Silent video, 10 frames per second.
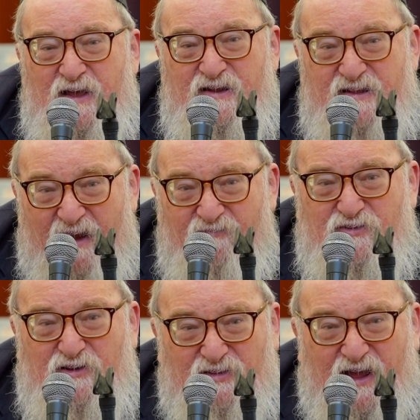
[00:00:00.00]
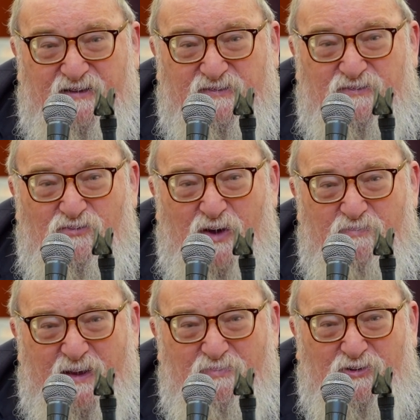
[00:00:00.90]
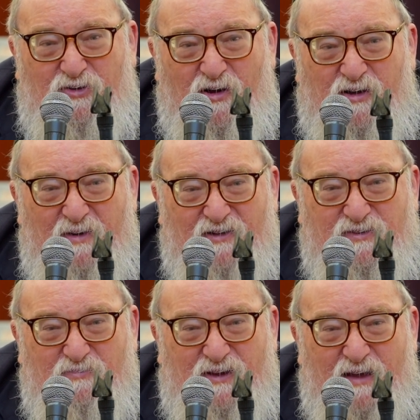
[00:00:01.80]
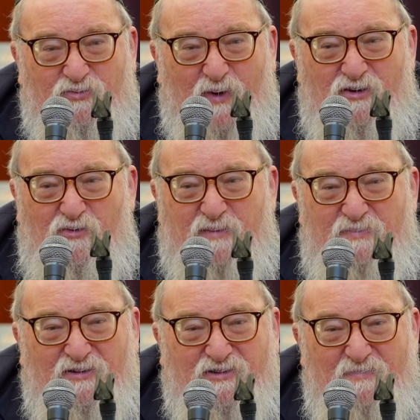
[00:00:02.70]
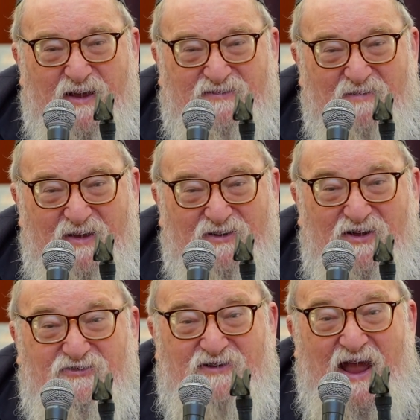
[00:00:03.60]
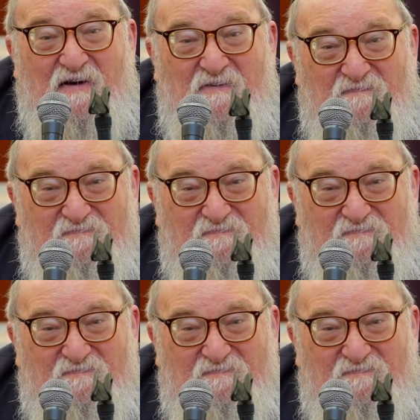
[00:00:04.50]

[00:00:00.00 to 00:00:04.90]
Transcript: Nevertheless, when people talk about sometimes, why don't we build the Beis HaMikdash now?